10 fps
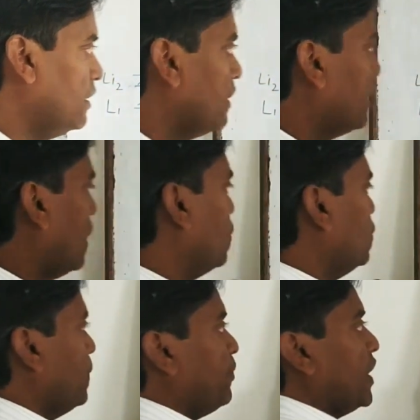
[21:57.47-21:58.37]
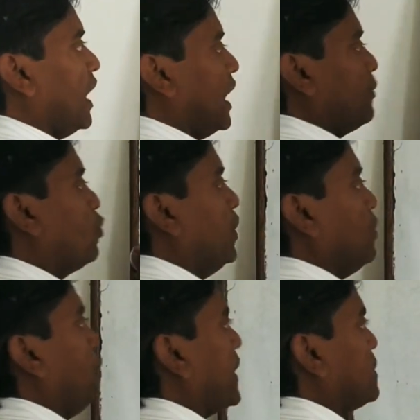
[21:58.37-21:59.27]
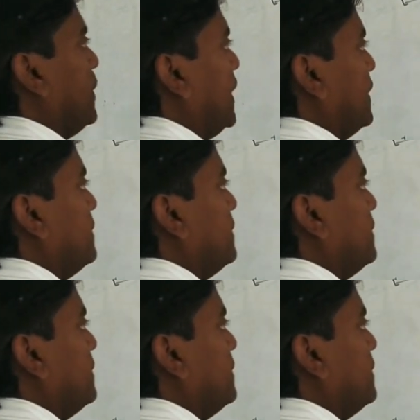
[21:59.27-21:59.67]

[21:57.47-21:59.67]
Now I am going to explain.